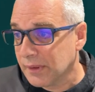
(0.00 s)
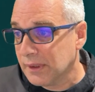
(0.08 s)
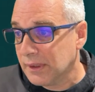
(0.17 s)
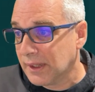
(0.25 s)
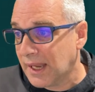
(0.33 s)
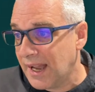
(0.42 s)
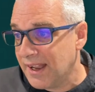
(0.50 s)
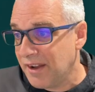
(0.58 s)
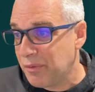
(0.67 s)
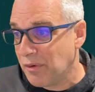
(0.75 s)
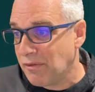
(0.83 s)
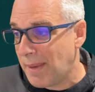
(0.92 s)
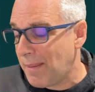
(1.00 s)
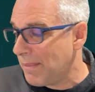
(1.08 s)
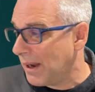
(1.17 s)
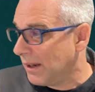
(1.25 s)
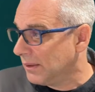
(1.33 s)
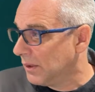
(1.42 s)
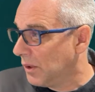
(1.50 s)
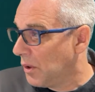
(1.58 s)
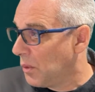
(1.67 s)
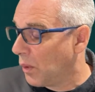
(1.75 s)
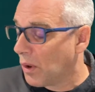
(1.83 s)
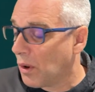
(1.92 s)
Okay, if we remember,
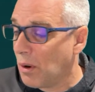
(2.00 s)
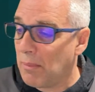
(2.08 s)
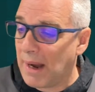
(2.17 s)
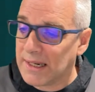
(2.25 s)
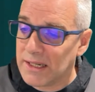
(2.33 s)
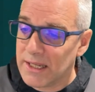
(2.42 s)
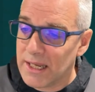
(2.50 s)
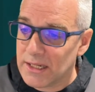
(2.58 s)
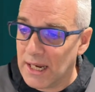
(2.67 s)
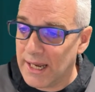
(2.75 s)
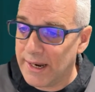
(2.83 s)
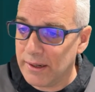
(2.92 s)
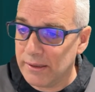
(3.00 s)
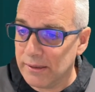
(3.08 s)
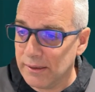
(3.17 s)
we'll come back to this later.